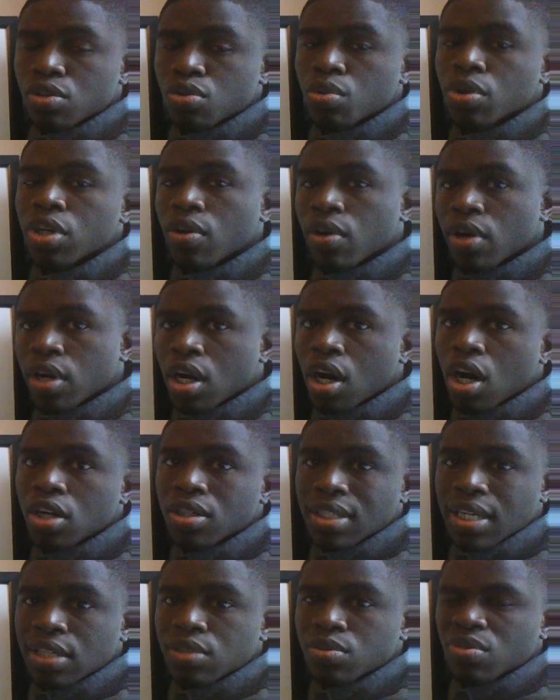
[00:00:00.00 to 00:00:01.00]
three credit
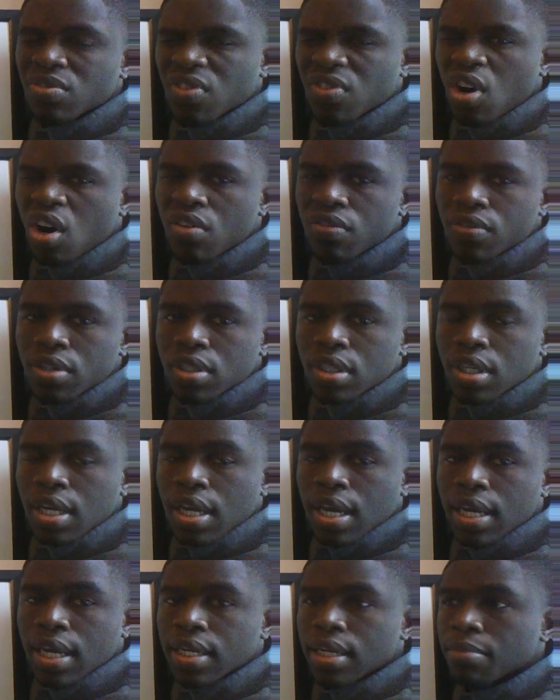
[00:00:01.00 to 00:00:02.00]
cards that's revolving,
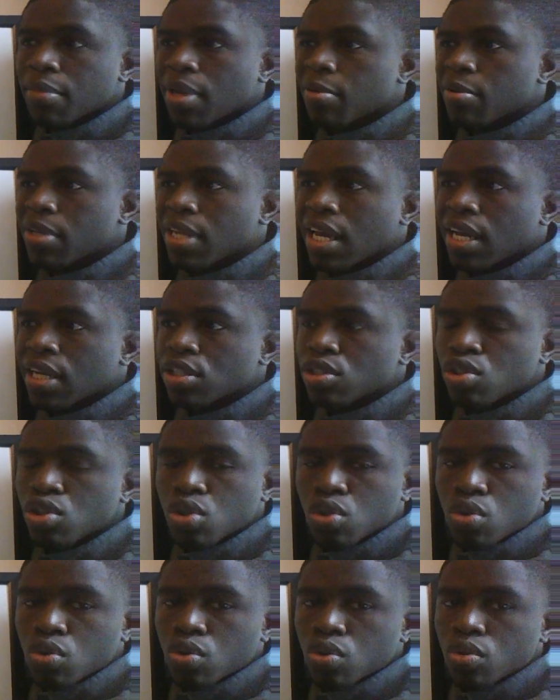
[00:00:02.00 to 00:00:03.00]
and then maybe like
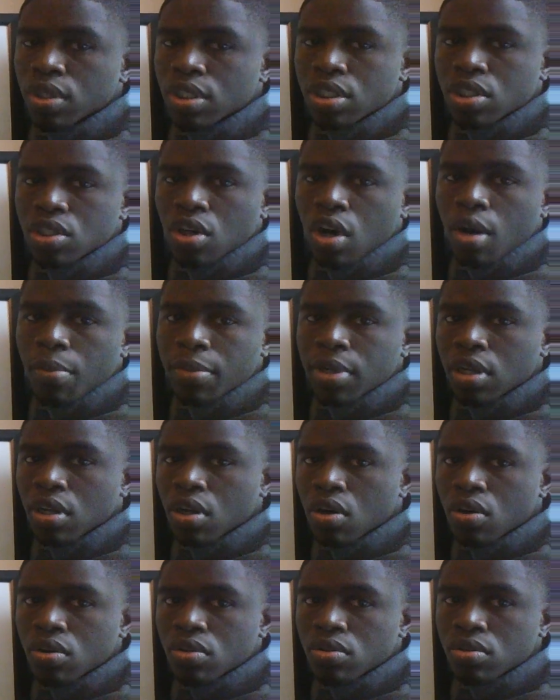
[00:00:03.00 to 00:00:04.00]
two or
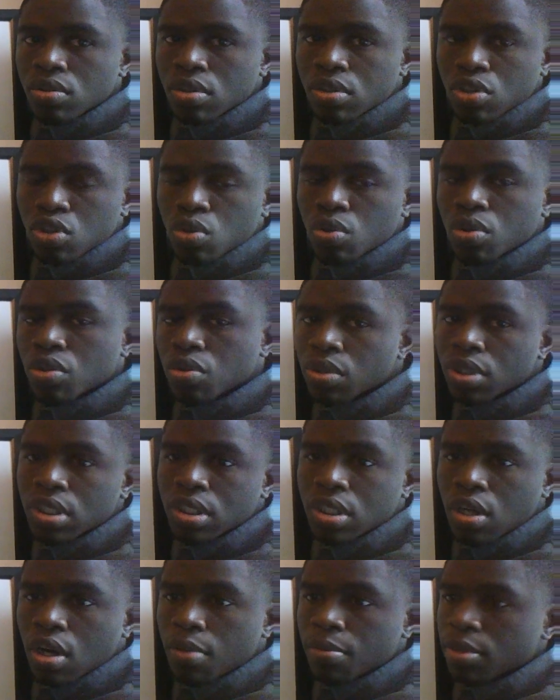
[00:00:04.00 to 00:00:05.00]
three
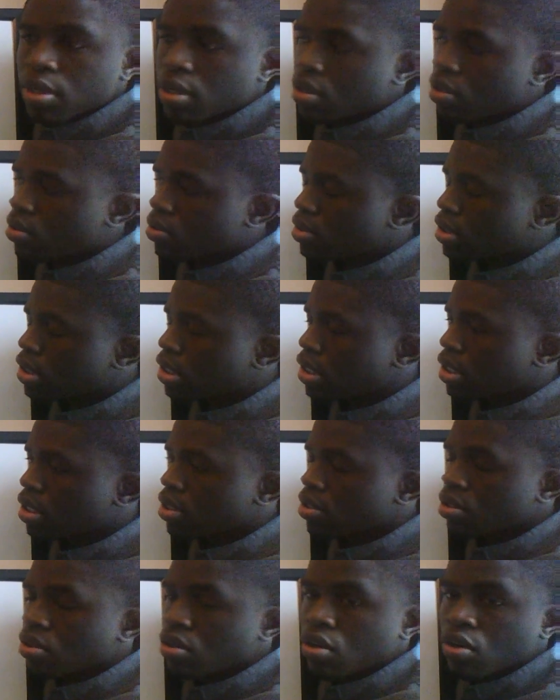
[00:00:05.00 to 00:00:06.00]
installment loans,
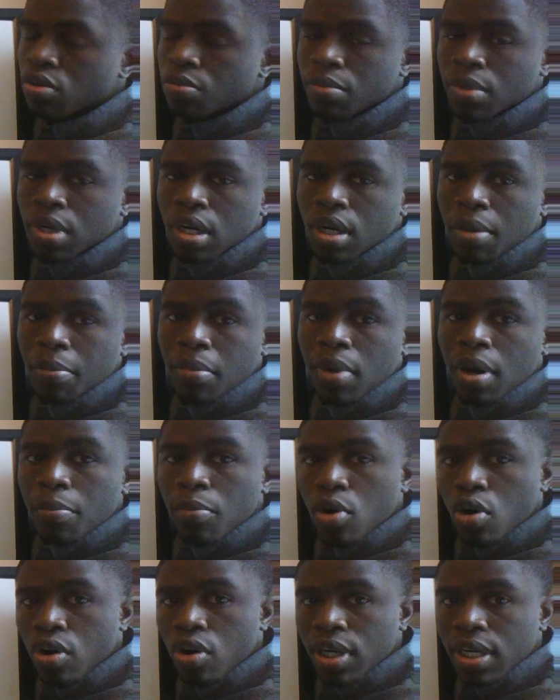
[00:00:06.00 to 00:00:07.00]
a
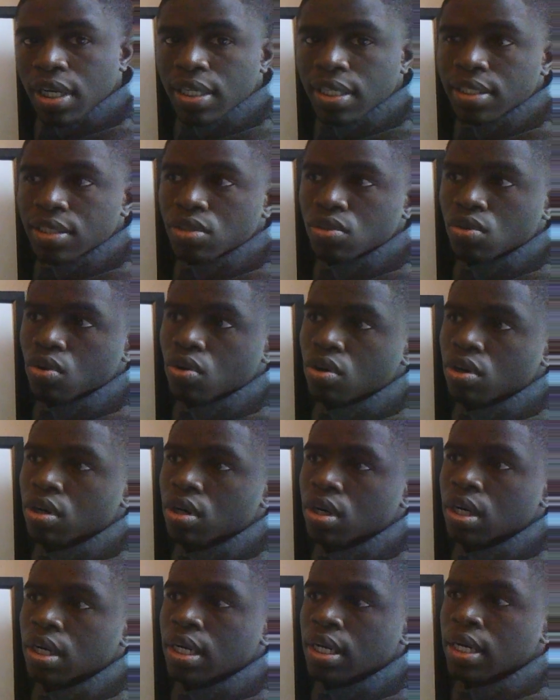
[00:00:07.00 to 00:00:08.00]
mortgage
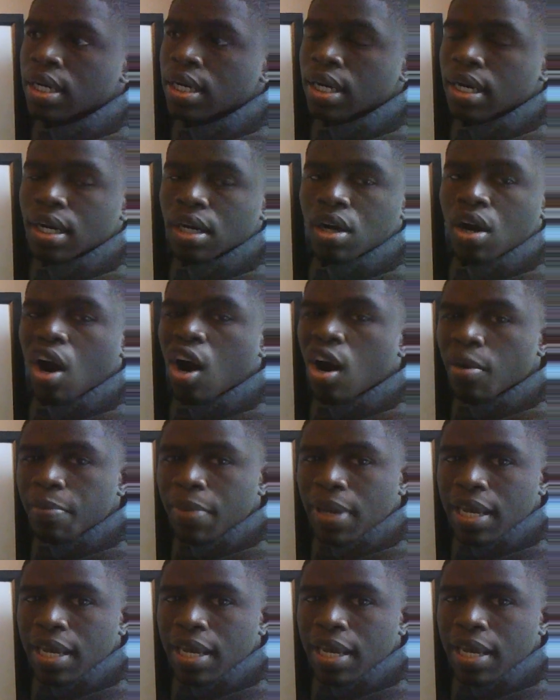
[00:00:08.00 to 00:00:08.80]
or a car